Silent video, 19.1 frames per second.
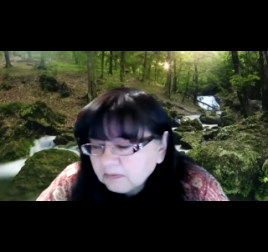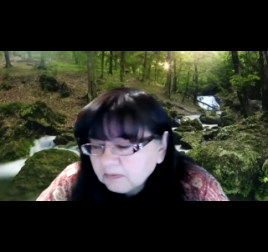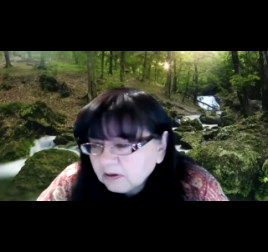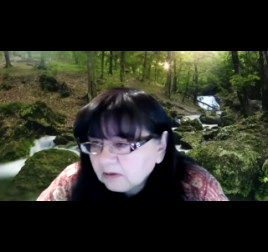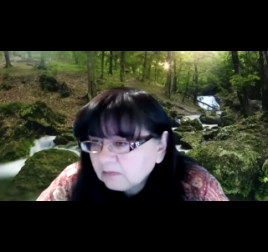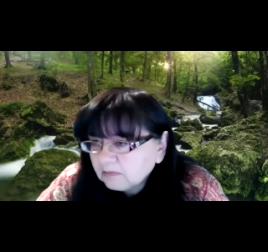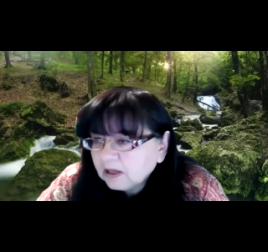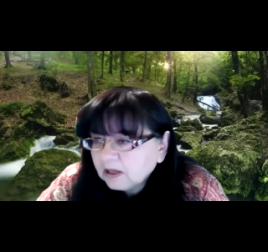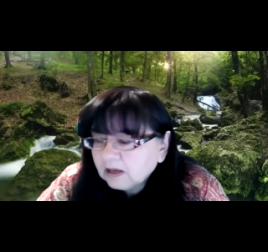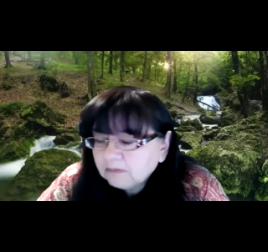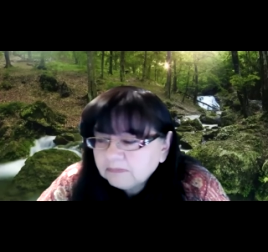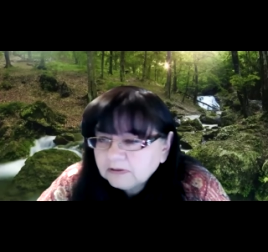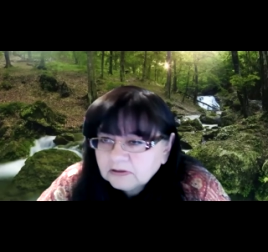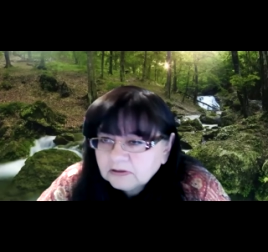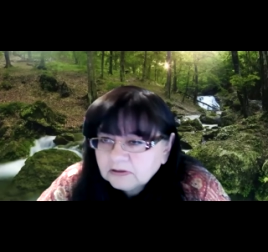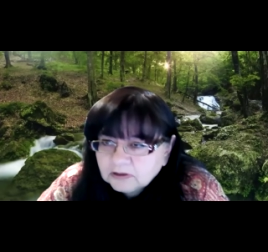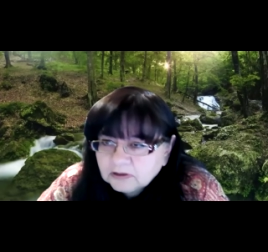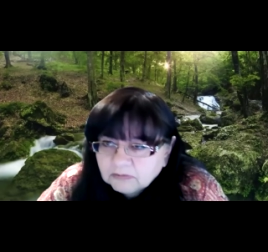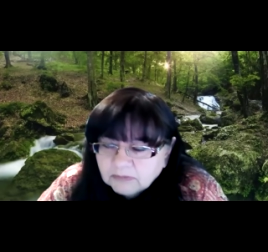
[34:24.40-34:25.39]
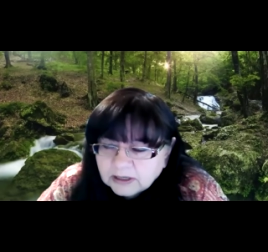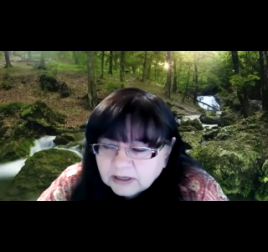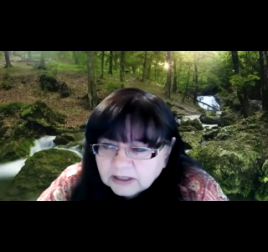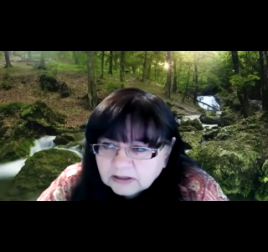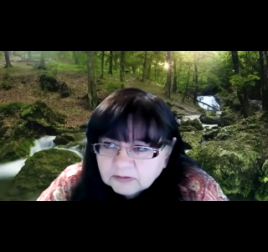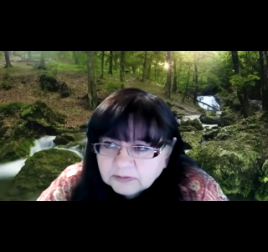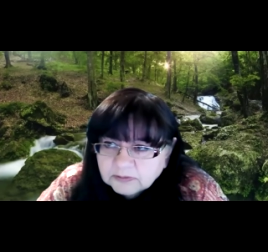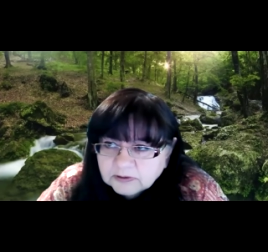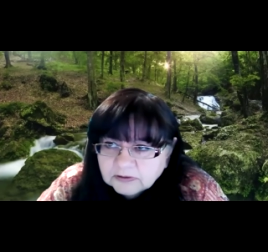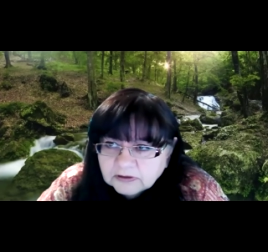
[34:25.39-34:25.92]
I'm happy to share my
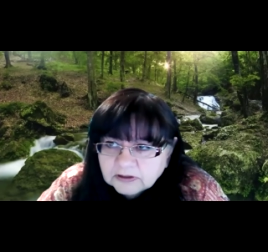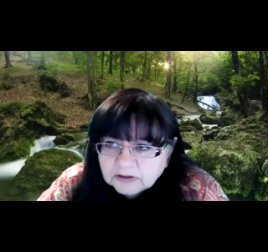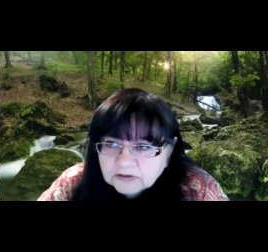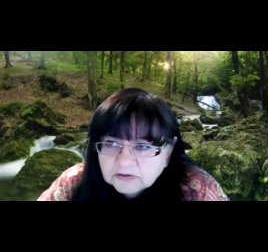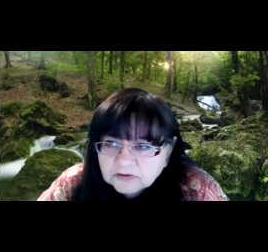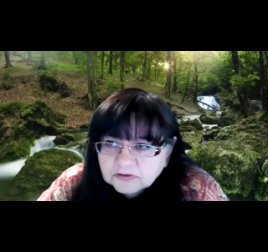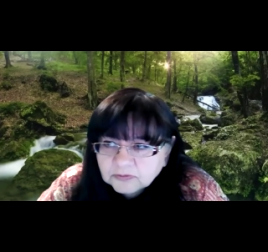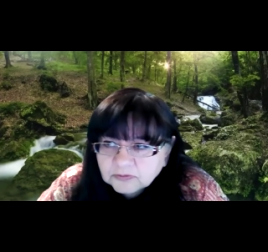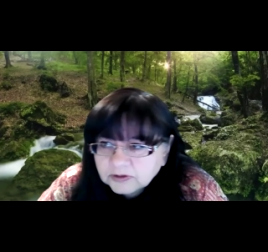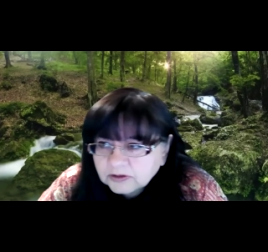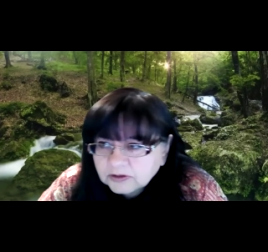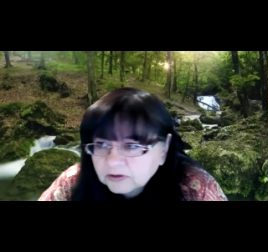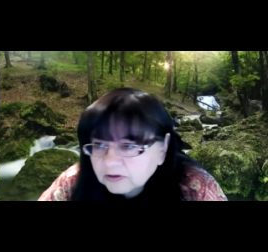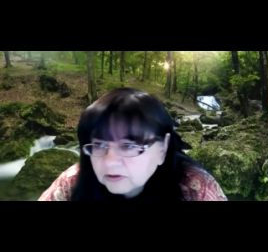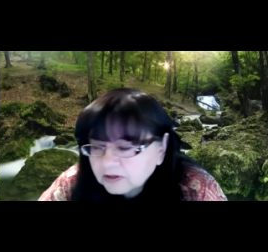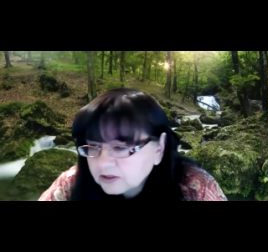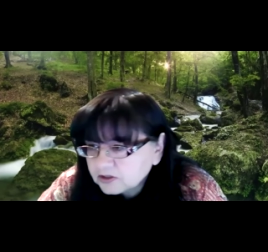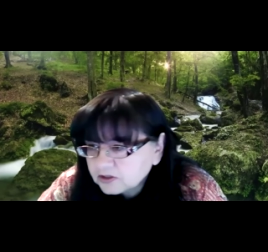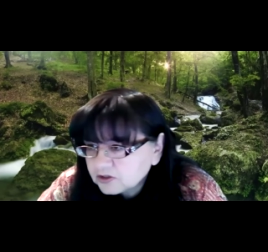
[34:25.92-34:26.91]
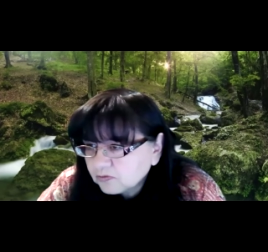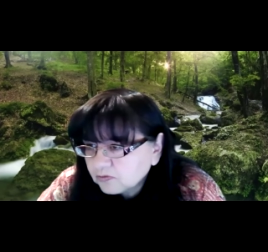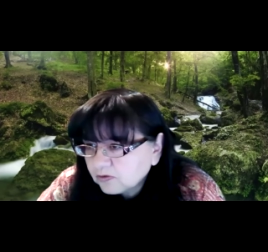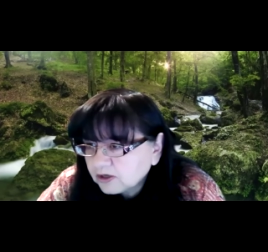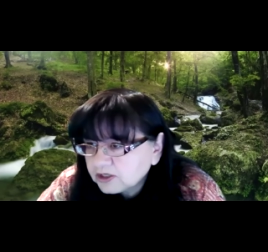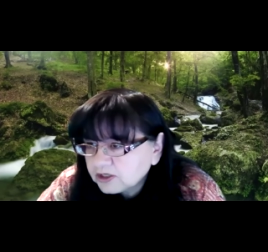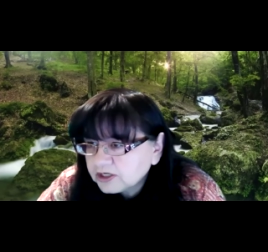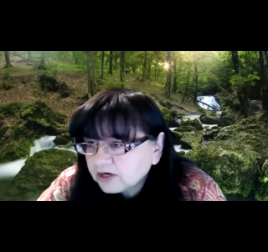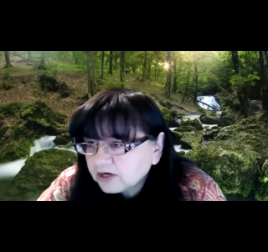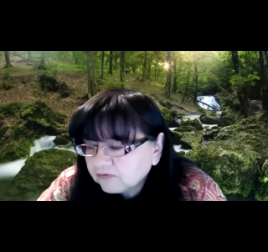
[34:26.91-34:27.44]
experiences with it and things to
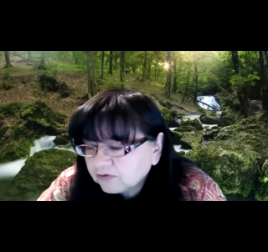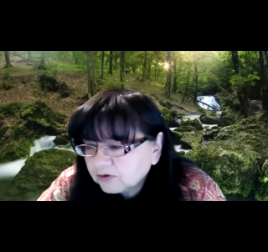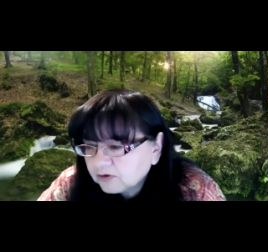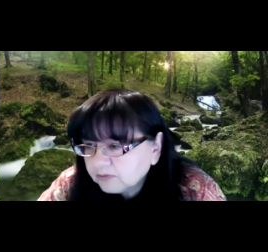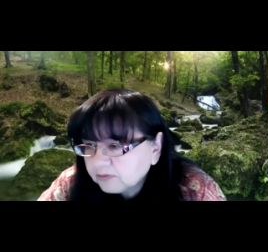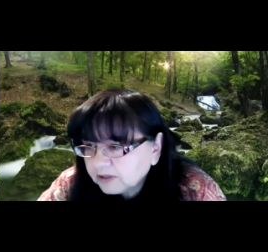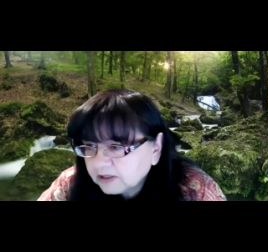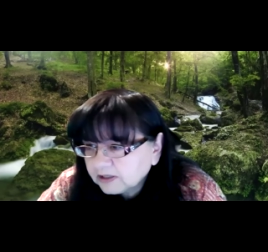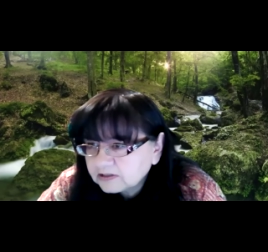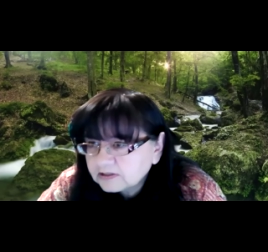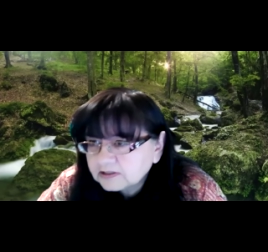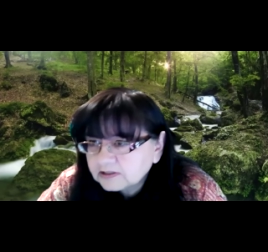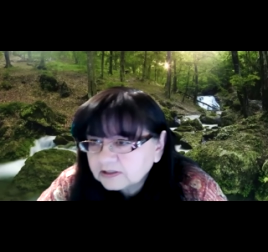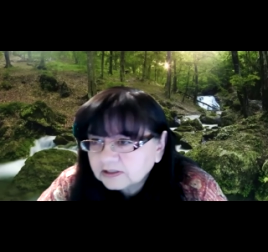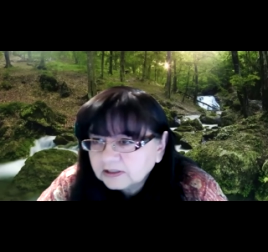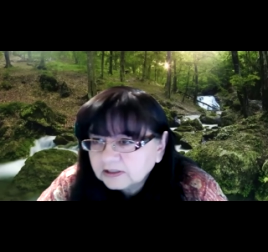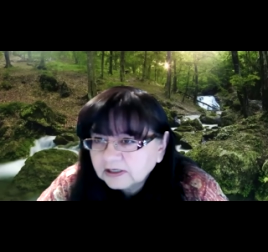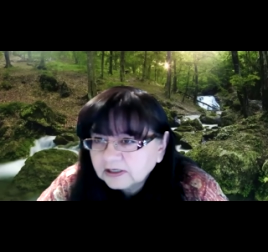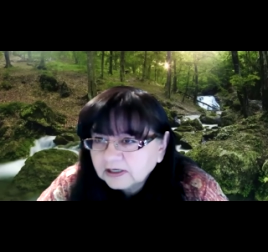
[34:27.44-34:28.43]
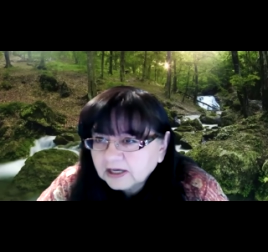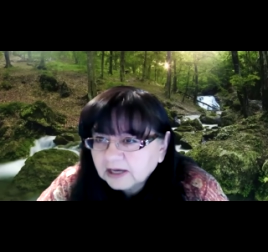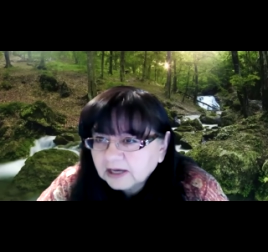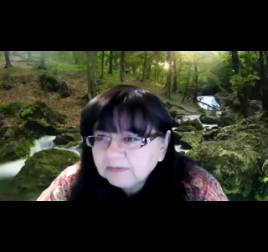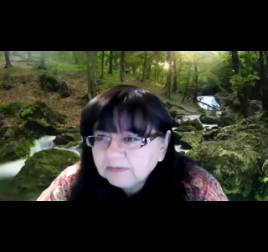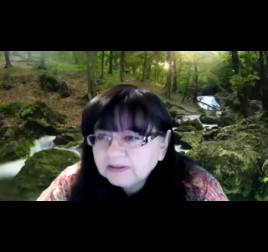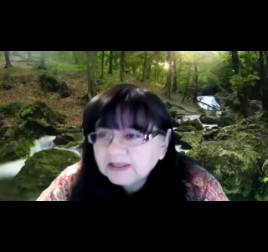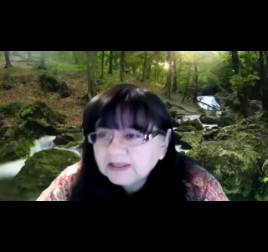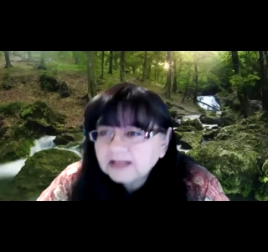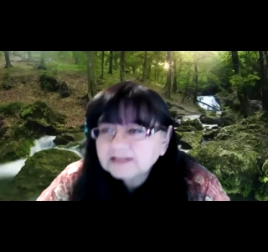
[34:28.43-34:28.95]
watch out for because,
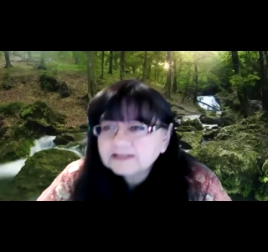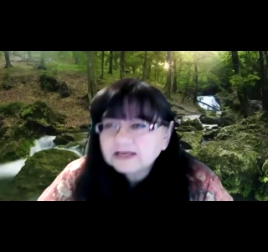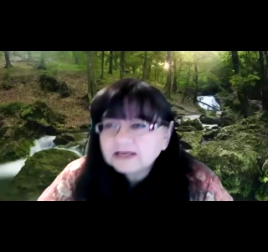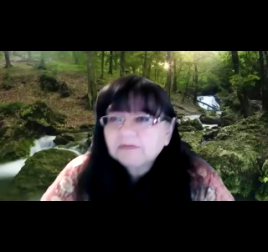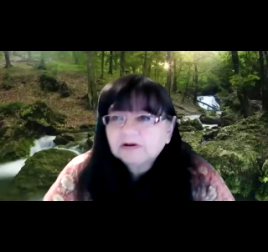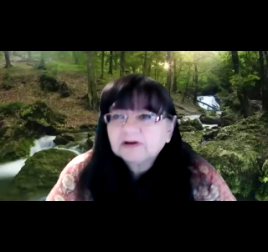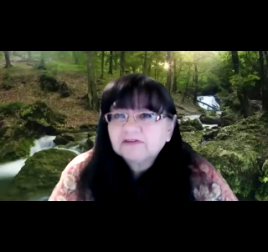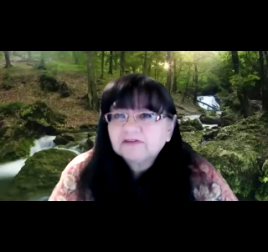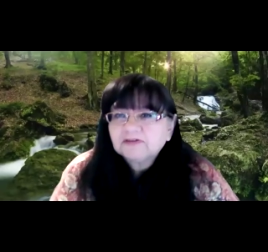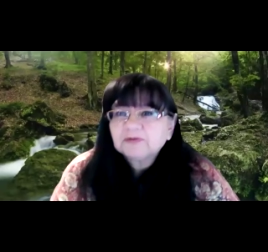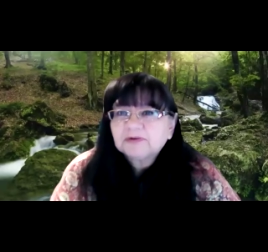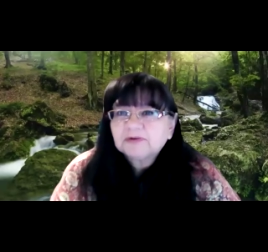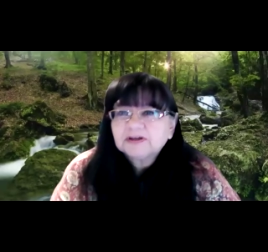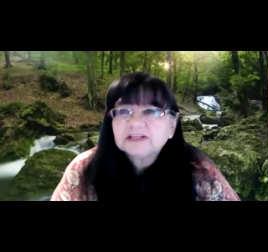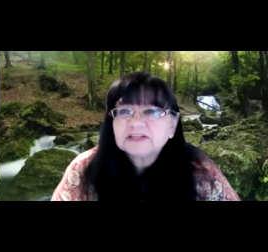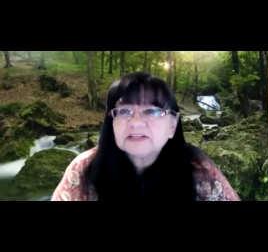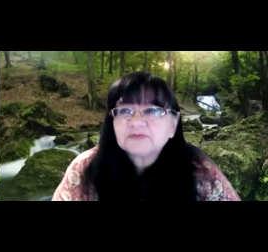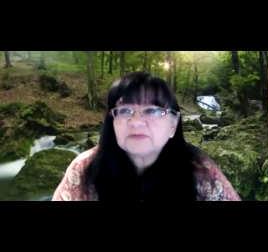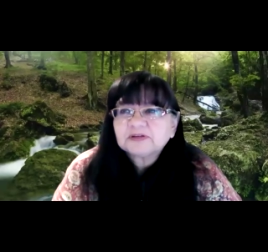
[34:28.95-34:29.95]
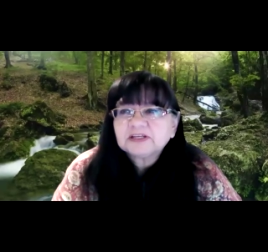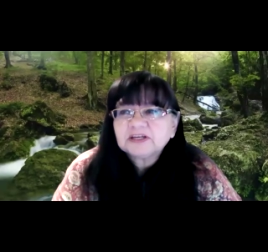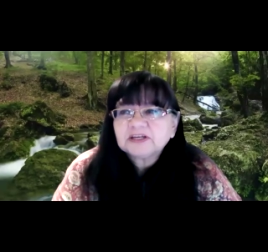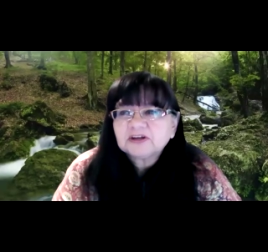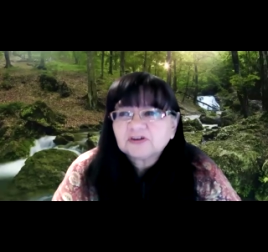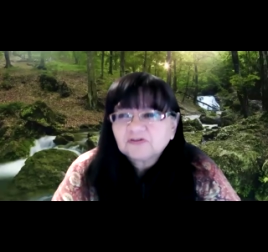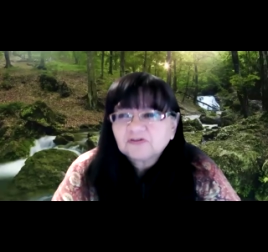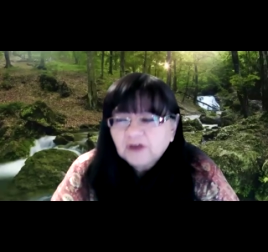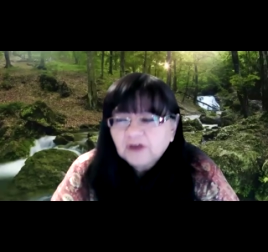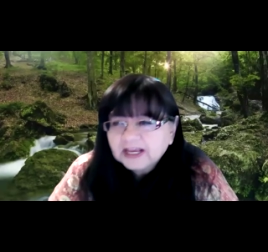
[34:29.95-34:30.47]
I mean, that's that part of the way it's really
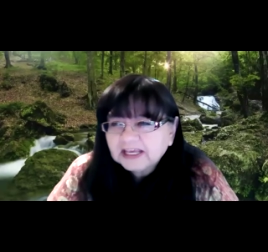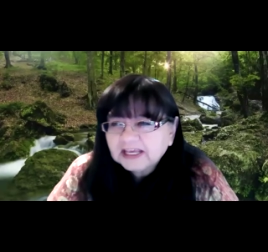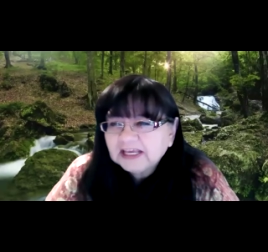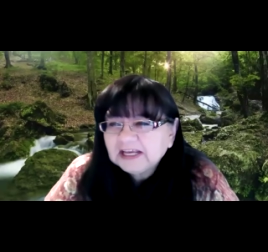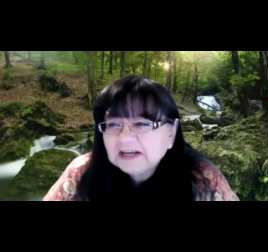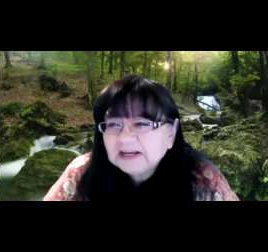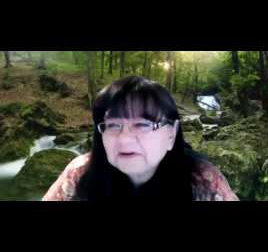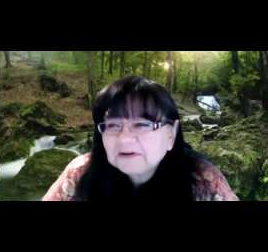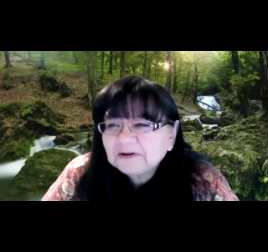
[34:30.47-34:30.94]
nerve-wracking,